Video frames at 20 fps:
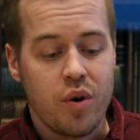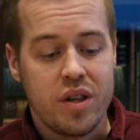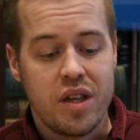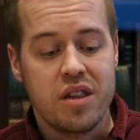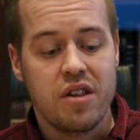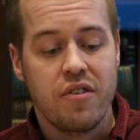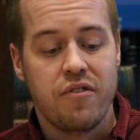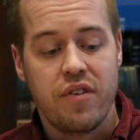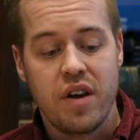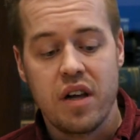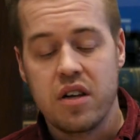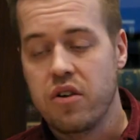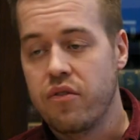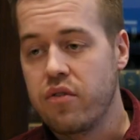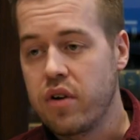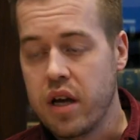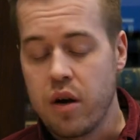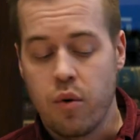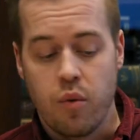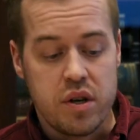within the field
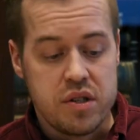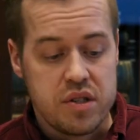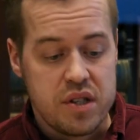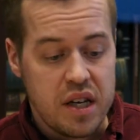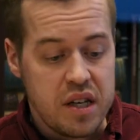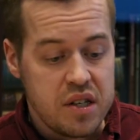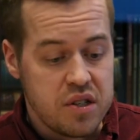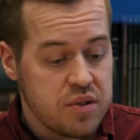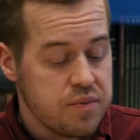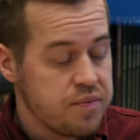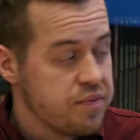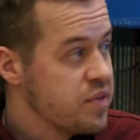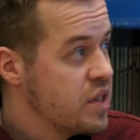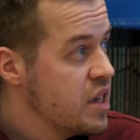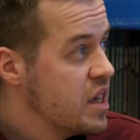of linguistics.